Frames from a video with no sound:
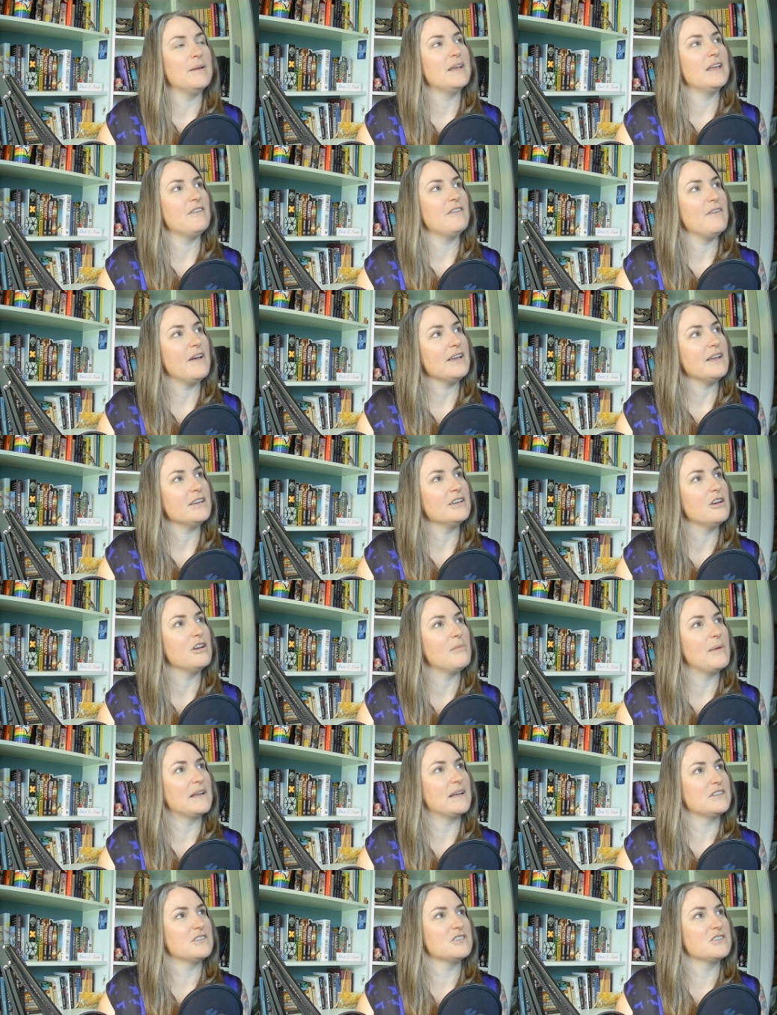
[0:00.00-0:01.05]
if I could go
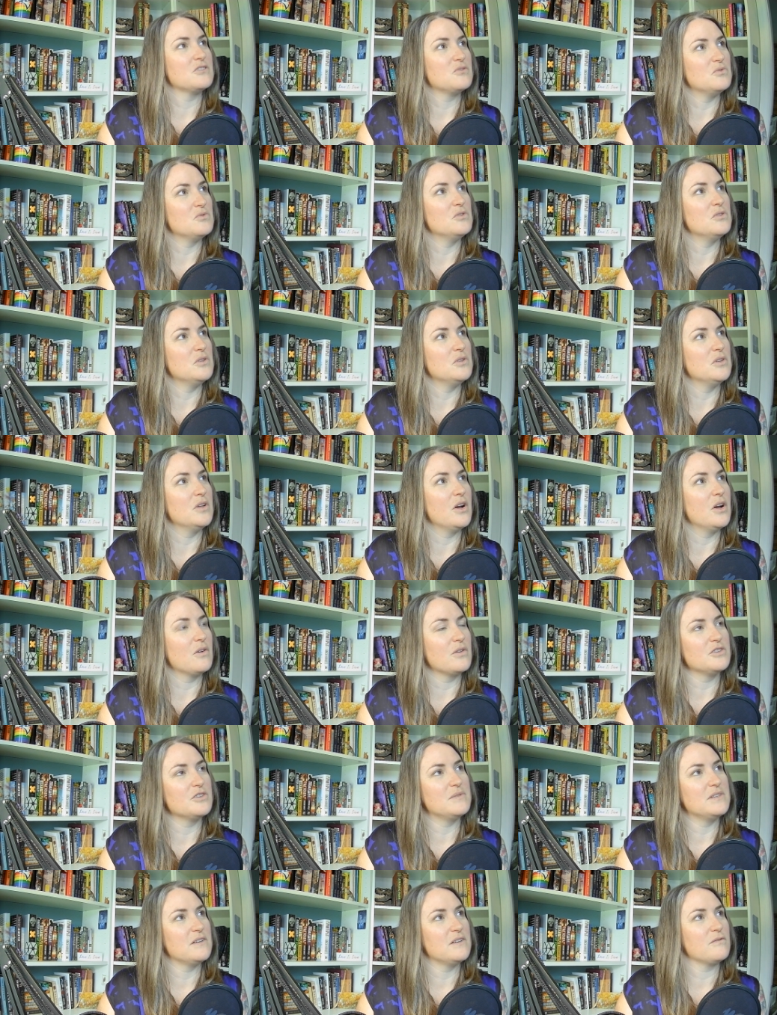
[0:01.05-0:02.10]
back to school or
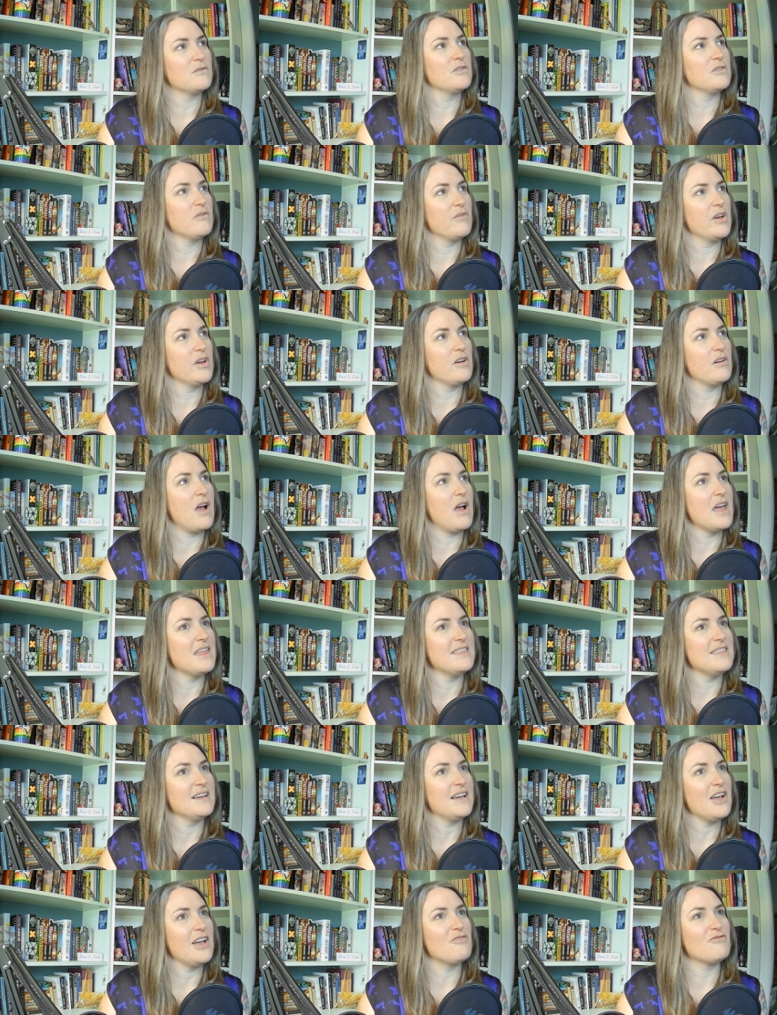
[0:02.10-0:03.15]
do a different career, I
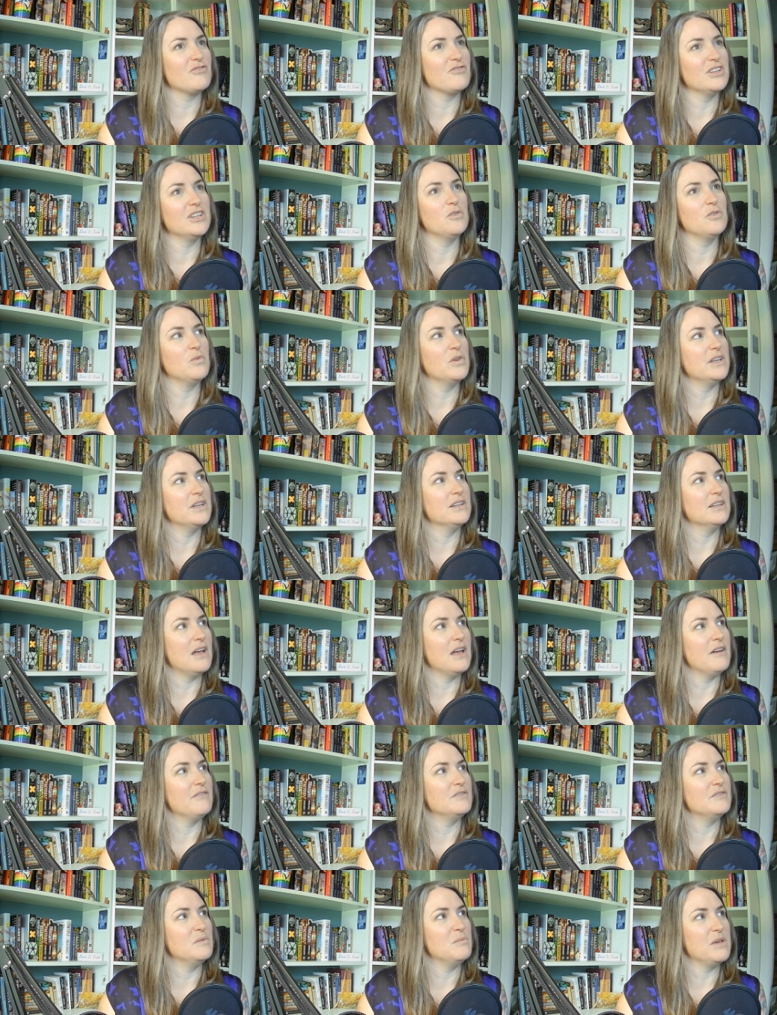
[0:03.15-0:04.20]
think I really would
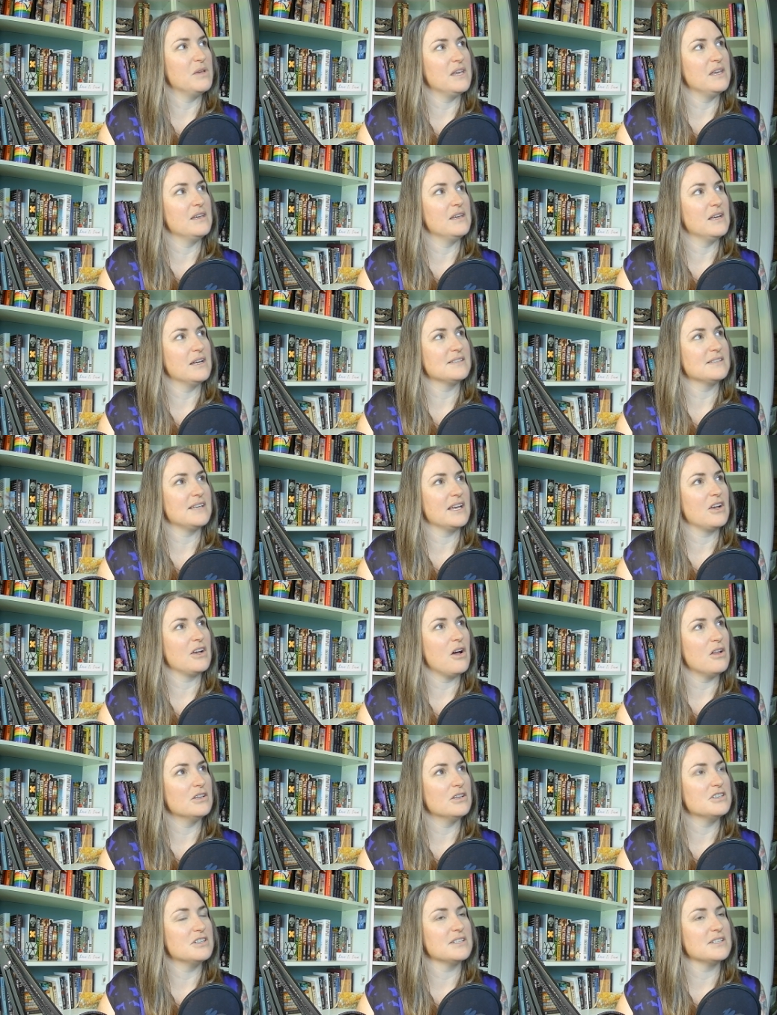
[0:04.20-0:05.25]
love to be a
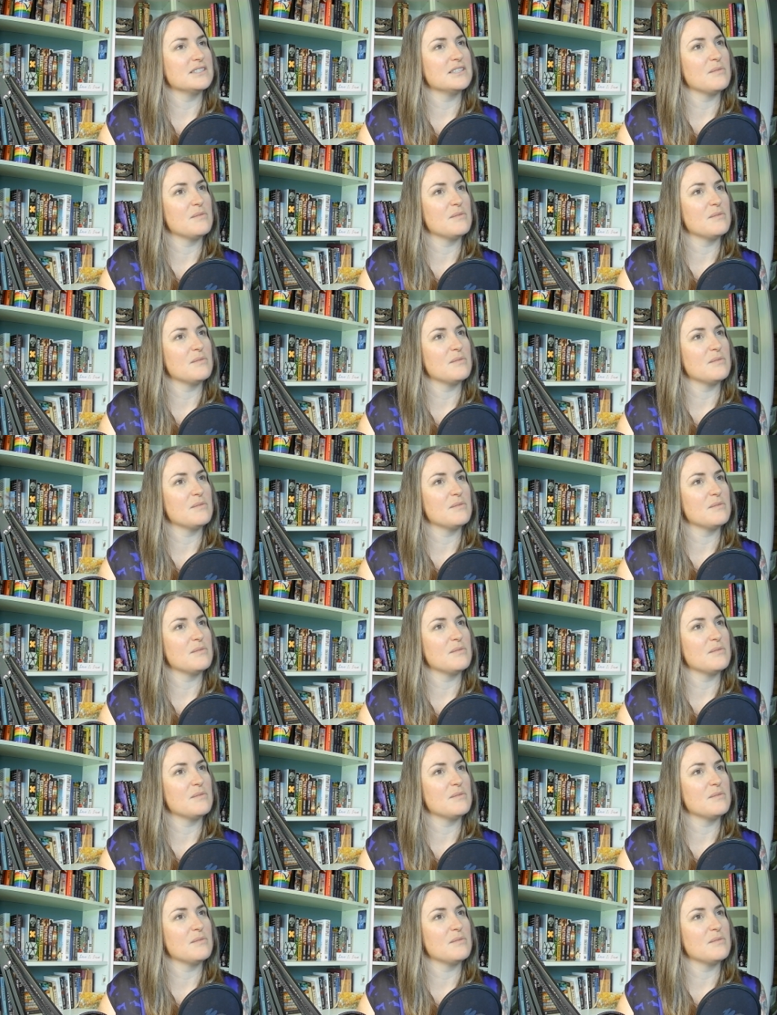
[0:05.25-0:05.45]
psychologist.